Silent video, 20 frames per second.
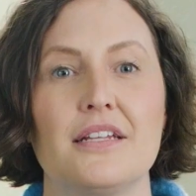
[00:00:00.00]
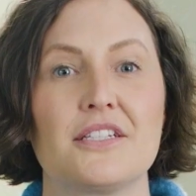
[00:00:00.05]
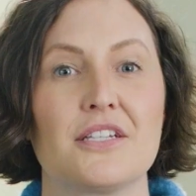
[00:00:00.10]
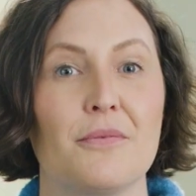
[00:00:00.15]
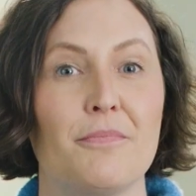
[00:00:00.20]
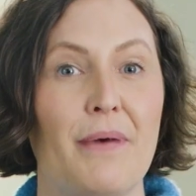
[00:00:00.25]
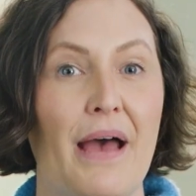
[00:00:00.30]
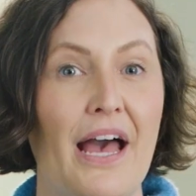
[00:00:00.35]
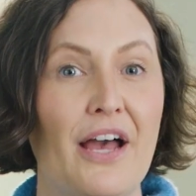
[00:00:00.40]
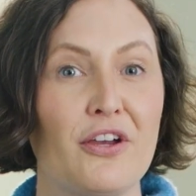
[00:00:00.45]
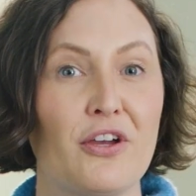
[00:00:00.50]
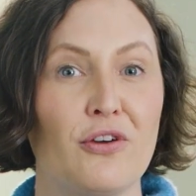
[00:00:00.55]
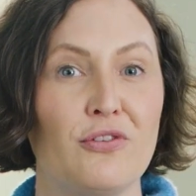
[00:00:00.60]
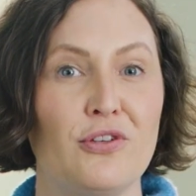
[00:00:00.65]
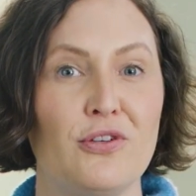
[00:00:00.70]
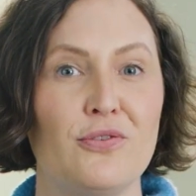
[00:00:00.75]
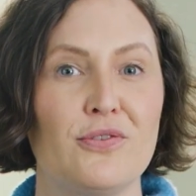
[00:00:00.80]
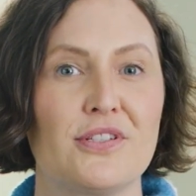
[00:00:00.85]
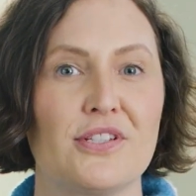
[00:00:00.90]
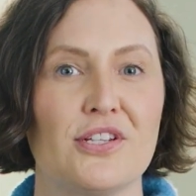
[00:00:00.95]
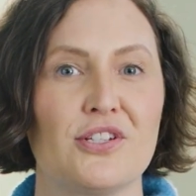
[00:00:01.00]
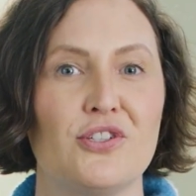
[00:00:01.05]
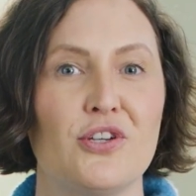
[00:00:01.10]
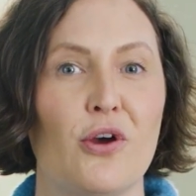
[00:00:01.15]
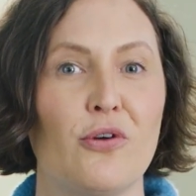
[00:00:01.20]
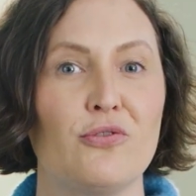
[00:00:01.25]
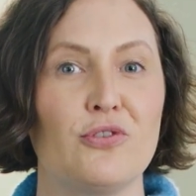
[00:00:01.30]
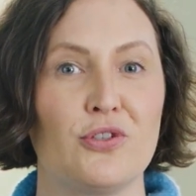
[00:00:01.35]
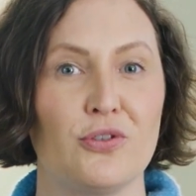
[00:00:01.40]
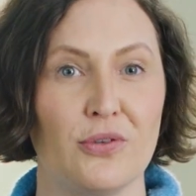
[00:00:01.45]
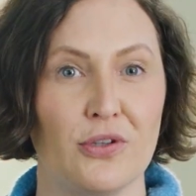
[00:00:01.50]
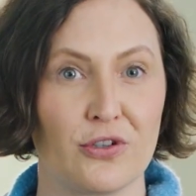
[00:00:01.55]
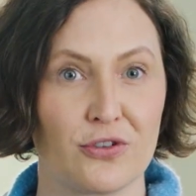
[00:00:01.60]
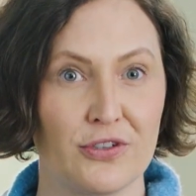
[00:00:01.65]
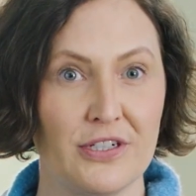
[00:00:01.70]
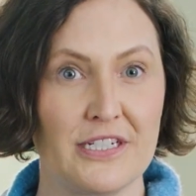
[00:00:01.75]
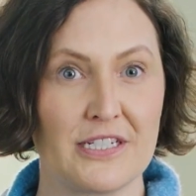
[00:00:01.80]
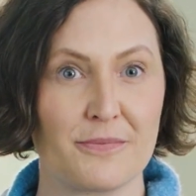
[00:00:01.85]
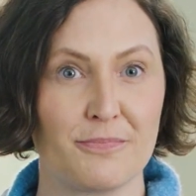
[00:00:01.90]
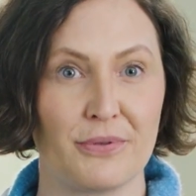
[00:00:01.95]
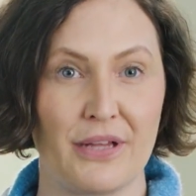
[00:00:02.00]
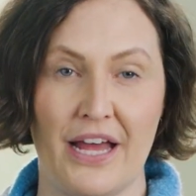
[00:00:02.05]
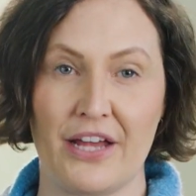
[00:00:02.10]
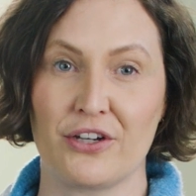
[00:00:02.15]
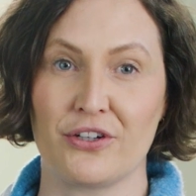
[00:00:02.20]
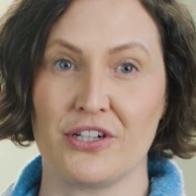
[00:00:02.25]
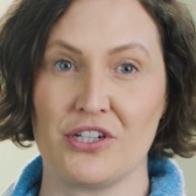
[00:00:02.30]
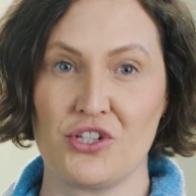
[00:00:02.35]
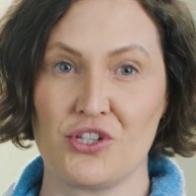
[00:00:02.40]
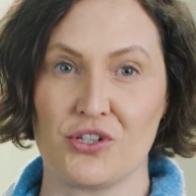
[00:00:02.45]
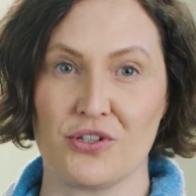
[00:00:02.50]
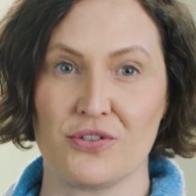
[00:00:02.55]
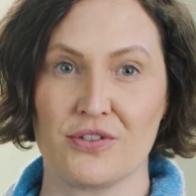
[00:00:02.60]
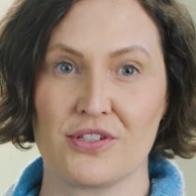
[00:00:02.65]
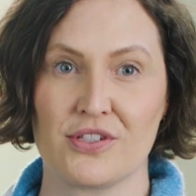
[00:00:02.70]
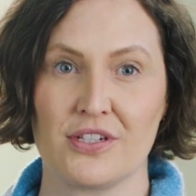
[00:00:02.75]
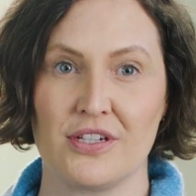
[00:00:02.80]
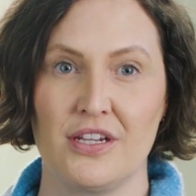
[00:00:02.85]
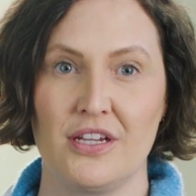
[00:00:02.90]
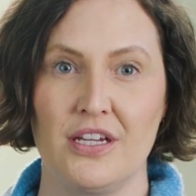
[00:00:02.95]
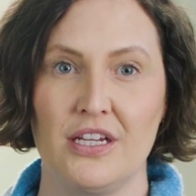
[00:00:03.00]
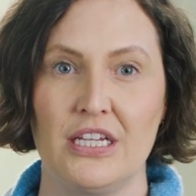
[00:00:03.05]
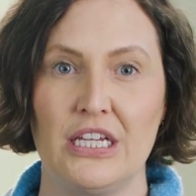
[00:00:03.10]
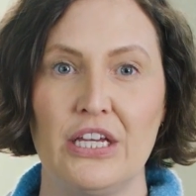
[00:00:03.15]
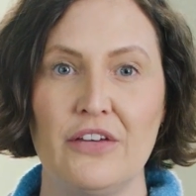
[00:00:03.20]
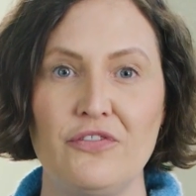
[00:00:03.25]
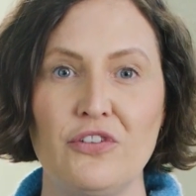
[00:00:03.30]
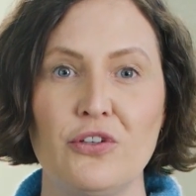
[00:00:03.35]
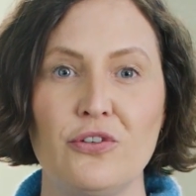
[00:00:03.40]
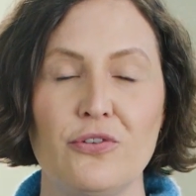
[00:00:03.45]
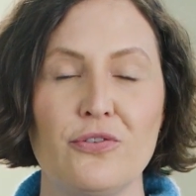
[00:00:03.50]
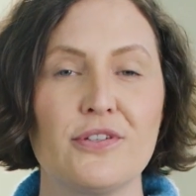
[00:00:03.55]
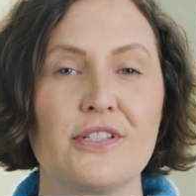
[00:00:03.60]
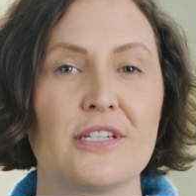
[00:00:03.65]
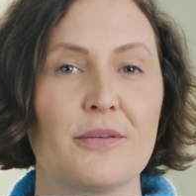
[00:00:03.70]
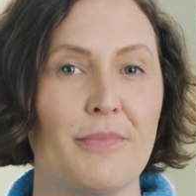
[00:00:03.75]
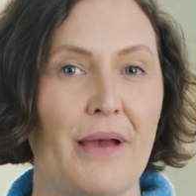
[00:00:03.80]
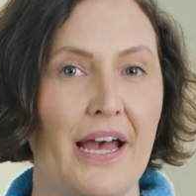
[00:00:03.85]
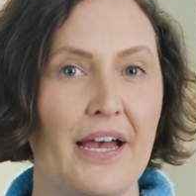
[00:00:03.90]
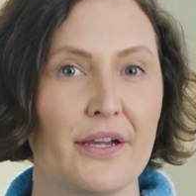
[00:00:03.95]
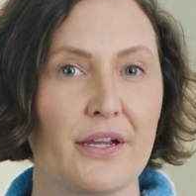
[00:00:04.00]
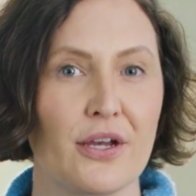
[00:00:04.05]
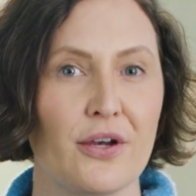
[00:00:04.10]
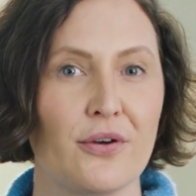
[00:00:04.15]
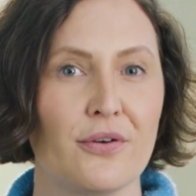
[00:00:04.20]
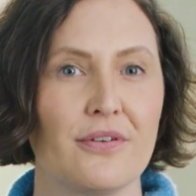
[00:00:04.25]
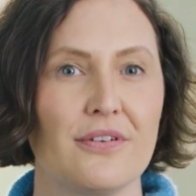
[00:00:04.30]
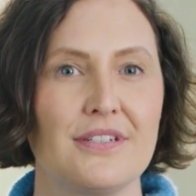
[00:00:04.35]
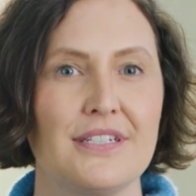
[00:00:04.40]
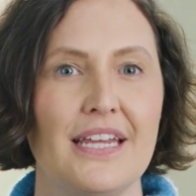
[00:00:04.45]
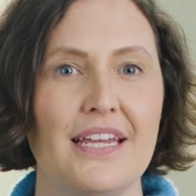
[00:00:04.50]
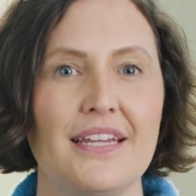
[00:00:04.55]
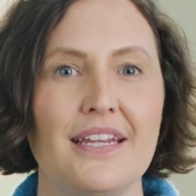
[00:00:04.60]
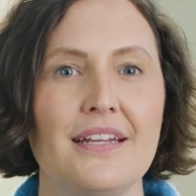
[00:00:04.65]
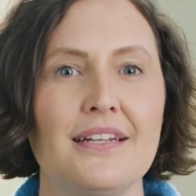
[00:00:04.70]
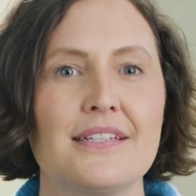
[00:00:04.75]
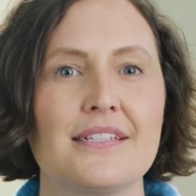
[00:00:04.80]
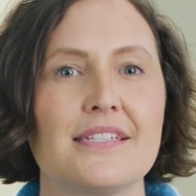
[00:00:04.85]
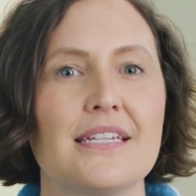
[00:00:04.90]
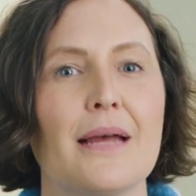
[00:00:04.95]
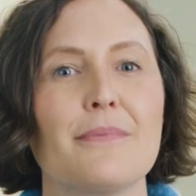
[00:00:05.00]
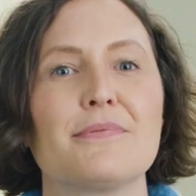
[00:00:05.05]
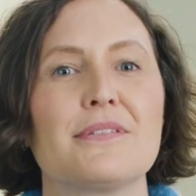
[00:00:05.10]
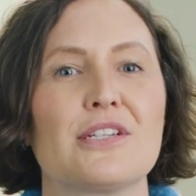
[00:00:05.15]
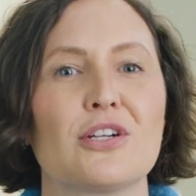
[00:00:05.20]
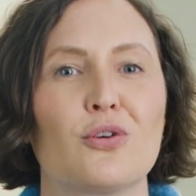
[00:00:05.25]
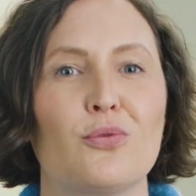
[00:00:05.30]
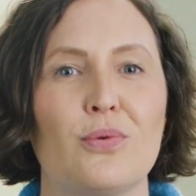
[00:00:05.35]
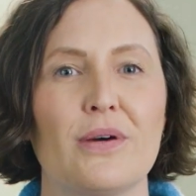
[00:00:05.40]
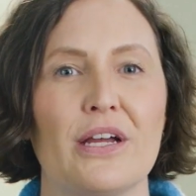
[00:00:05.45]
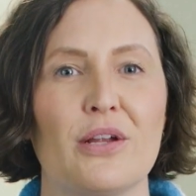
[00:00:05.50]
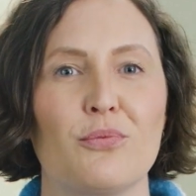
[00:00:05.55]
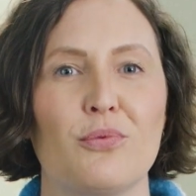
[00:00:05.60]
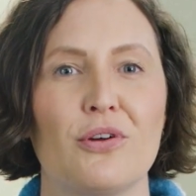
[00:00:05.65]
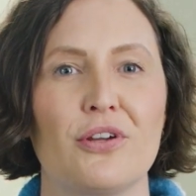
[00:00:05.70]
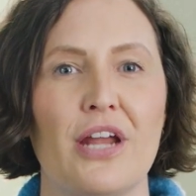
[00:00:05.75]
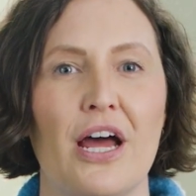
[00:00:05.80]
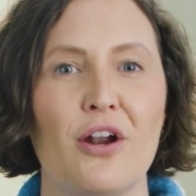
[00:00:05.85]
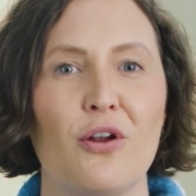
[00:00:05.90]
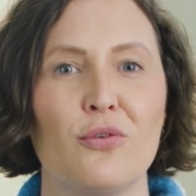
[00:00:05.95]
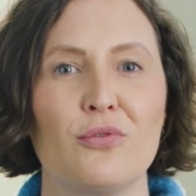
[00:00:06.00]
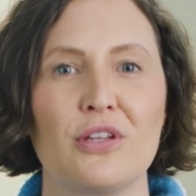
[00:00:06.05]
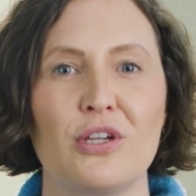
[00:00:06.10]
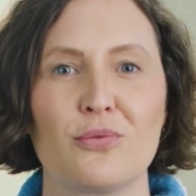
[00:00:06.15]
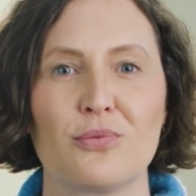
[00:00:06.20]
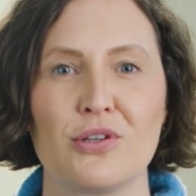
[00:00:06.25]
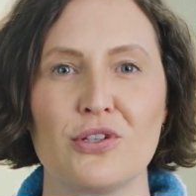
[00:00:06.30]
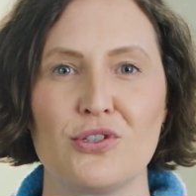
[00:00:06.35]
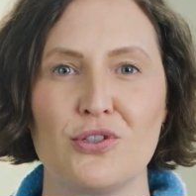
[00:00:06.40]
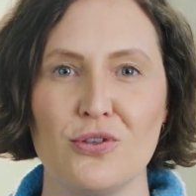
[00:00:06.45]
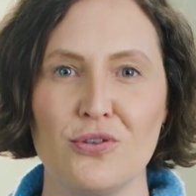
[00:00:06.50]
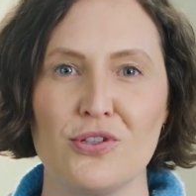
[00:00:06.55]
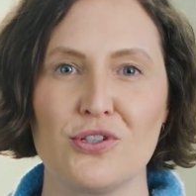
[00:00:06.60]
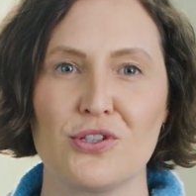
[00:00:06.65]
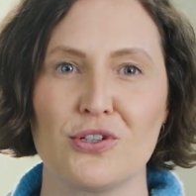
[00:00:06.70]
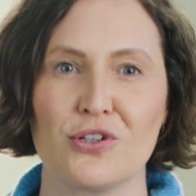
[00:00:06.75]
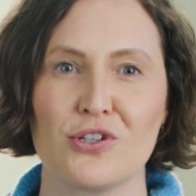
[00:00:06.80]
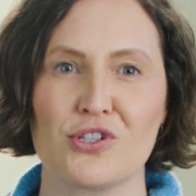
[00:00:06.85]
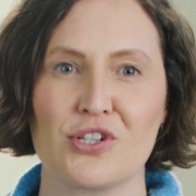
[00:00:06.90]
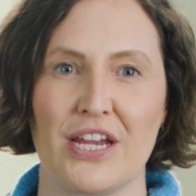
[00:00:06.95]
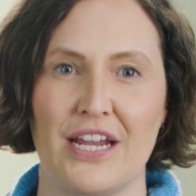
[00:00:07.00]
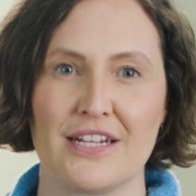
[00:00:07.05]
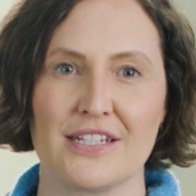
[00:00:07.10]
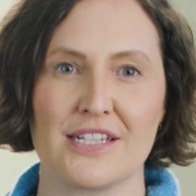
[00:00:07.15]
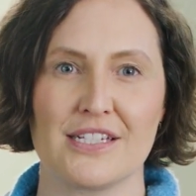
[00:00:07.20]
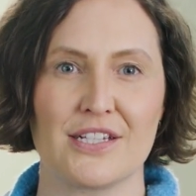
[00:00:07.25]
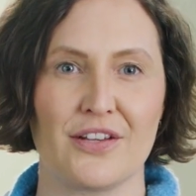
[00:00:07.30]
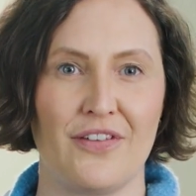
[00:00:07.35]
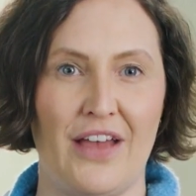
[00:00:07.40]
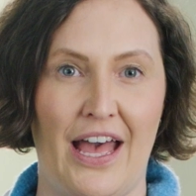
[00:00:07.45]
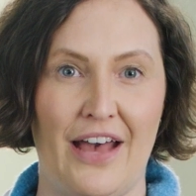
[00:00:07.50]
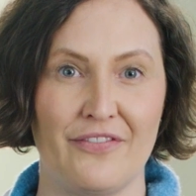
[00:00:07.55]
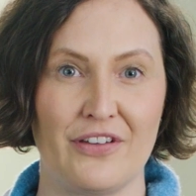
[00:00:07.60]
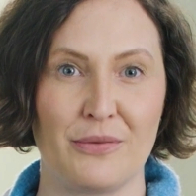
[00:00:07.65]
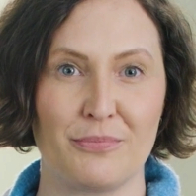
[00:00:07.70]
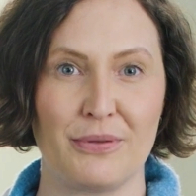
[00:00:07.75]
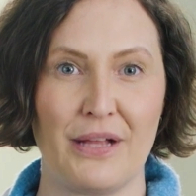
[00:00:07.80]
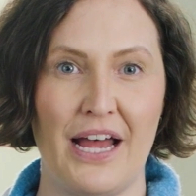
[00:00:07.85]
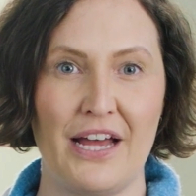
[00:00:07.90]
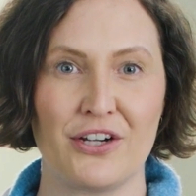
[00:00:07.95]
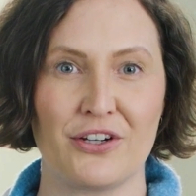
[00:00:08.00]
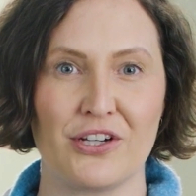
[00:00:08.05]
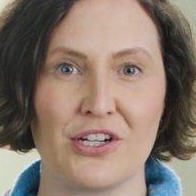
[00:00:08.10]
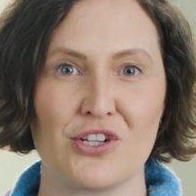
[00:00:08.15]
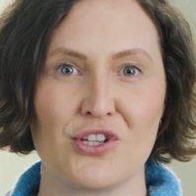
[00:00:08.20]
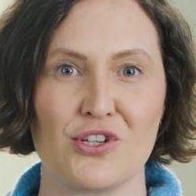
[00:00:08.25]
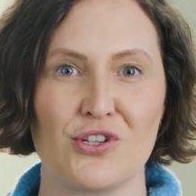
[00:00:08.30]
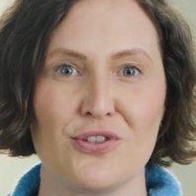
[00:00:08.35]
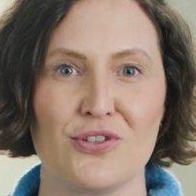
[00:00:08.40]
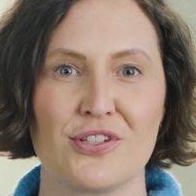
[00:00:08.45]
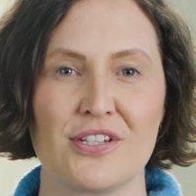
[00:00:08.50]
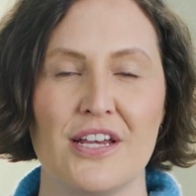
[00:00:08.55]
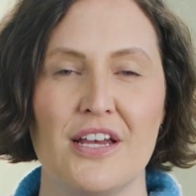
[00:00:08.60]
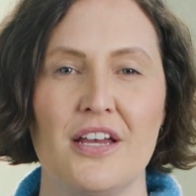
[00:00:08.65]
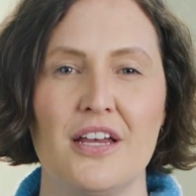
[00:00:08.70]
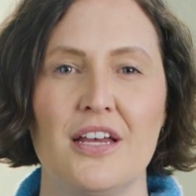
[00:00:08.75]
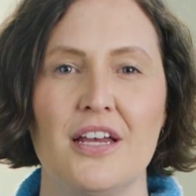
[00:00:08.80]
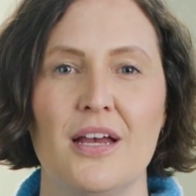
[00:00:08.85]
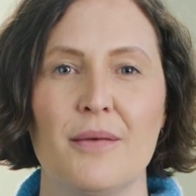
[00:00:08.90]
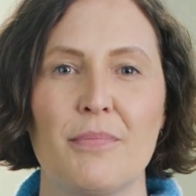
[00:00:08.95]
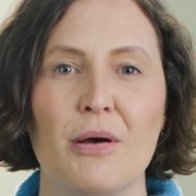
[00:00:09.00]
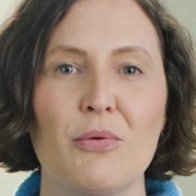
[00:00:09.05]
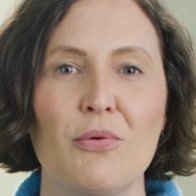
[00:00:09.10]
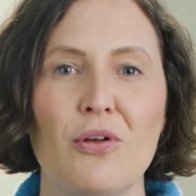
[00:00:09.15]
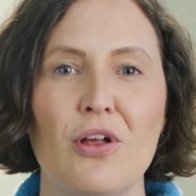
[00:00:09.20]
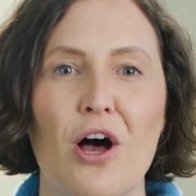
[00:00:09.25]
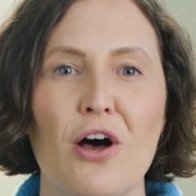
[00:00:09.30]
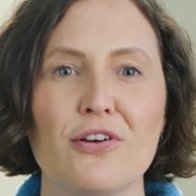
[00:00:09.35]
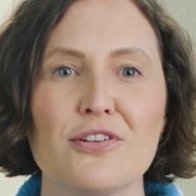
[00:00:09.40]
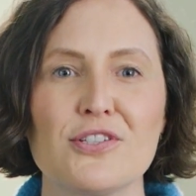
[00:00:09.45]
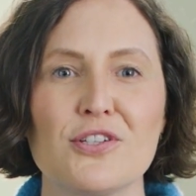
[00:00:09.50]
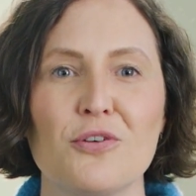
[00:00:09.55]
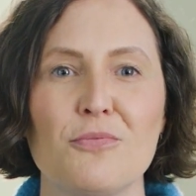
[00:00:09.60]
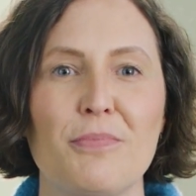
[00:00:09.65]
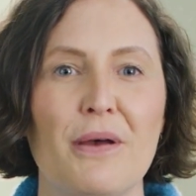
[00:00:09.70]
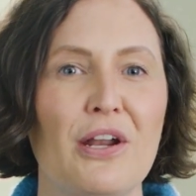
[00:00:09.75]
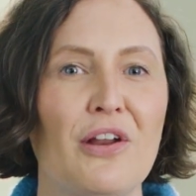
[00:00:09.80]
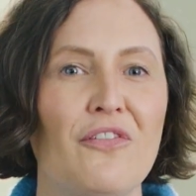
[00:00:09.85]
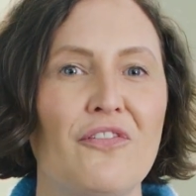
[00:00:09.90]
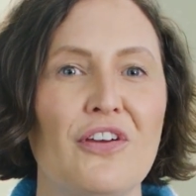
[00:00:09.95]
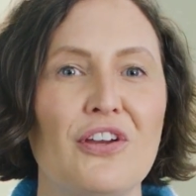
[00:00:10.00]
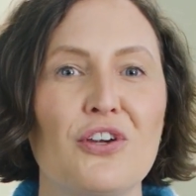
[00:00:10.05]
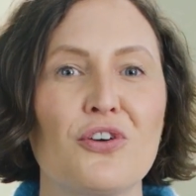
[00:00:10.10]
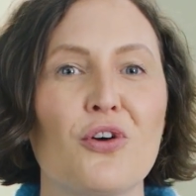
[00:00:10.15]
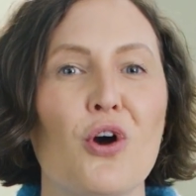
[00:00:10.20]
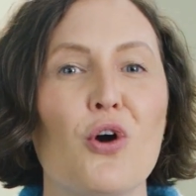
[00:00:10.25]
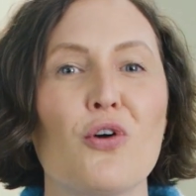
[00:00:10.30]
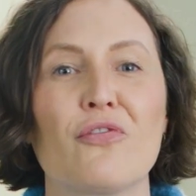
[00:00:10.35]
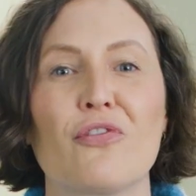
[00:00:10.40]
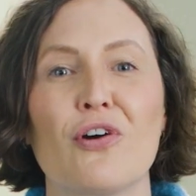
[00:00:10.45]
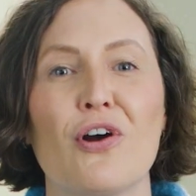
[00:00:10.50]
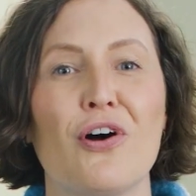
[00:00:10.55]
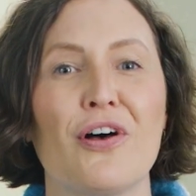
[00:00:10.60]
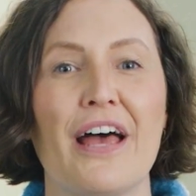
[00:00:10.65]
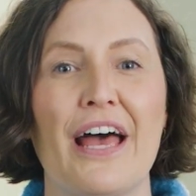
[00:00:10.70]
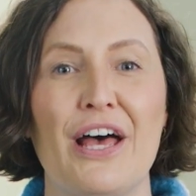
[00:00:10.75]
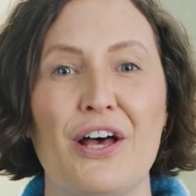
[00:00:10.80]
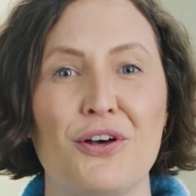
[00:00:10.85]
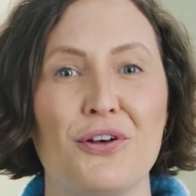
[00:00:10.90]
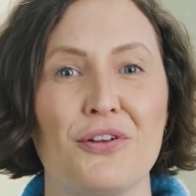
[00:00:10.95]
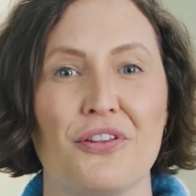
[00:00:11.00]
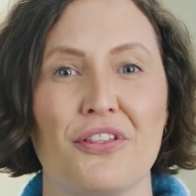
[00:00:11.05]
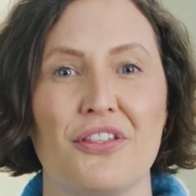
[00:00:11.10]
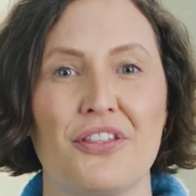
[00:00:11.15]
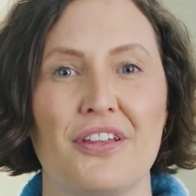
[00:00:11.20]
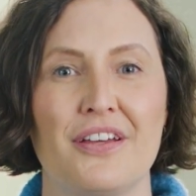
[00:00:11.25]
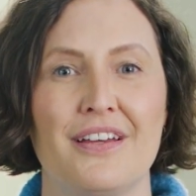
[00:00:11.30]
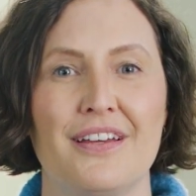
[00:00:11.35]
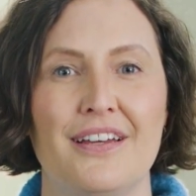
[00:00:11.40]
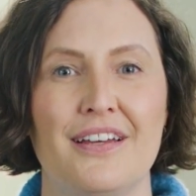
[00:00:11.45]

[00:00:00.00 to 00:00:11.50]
Tobacco use is known to increase bladder issues. If you use tobacco, taking steps to quit will not only reduce your chances of having bladder issues, but will also benefit your overall health.